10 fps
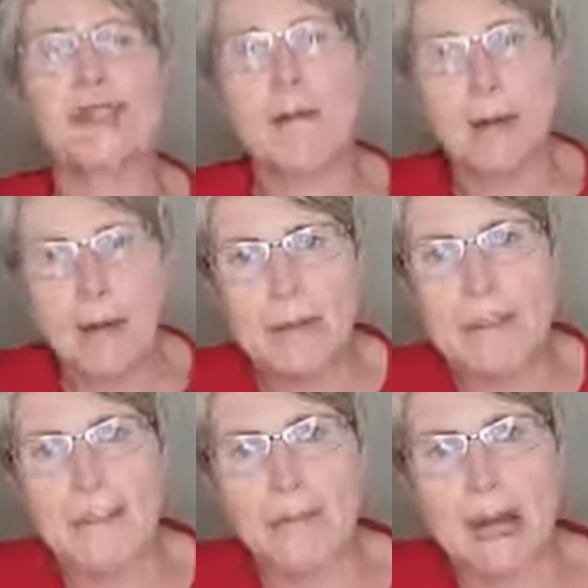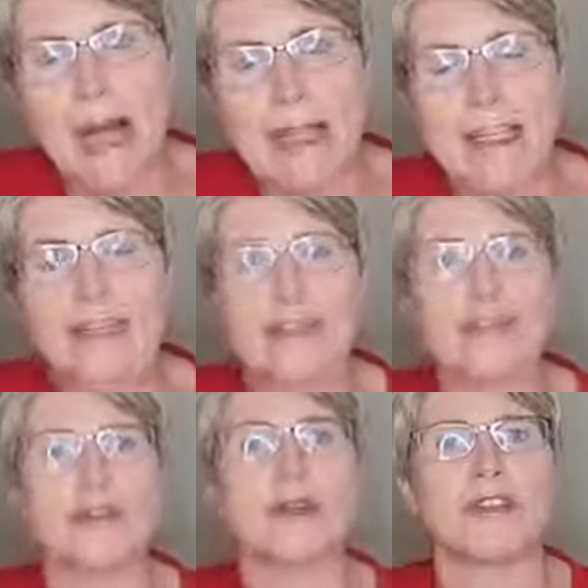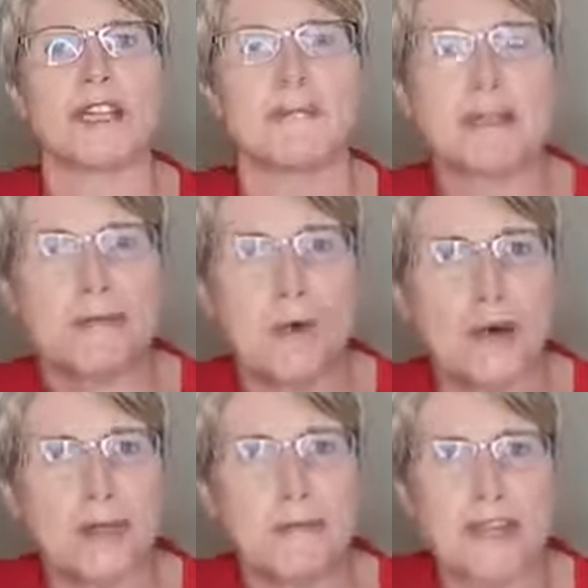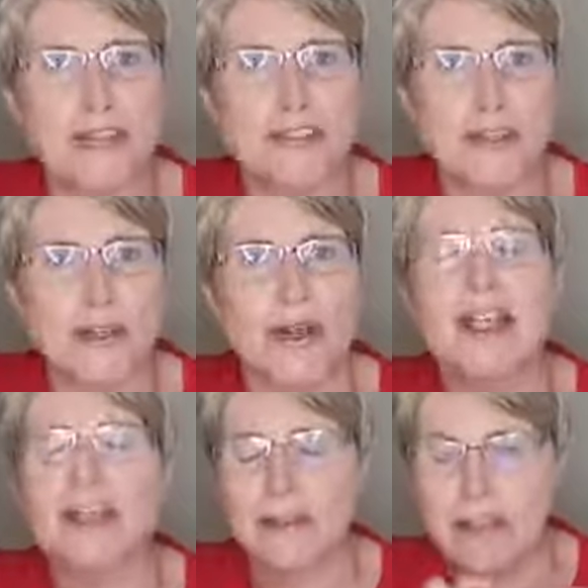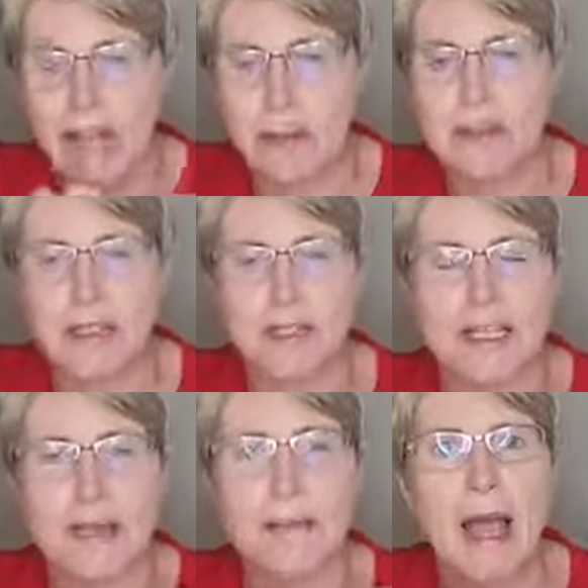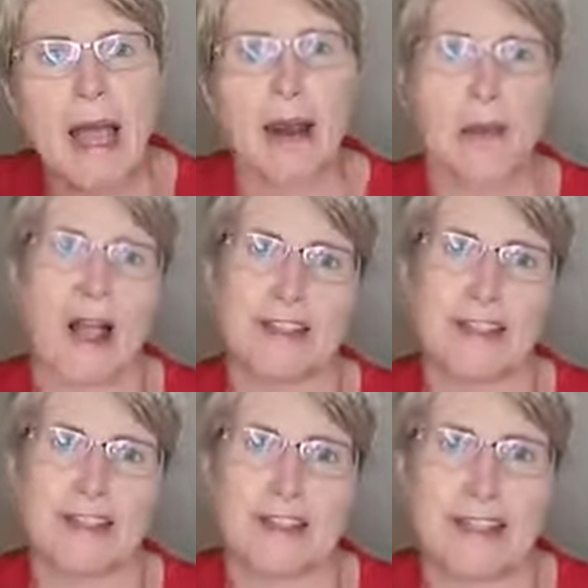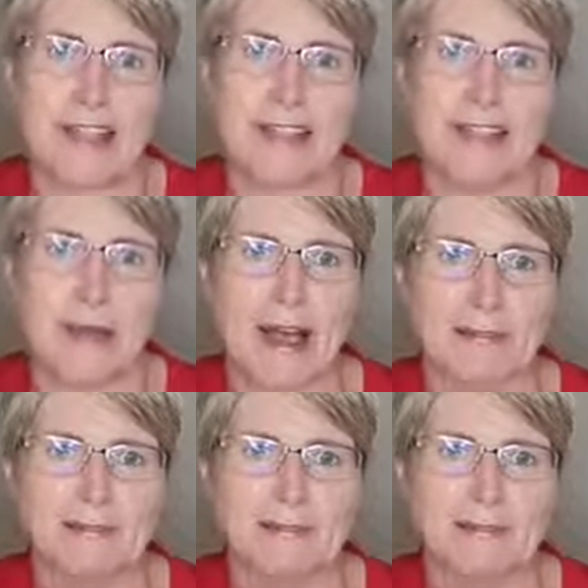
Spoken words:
pop into their bag, and you know that in mid-morning, mid-afternoon, they've an absolutely powerhouse of a snack as well.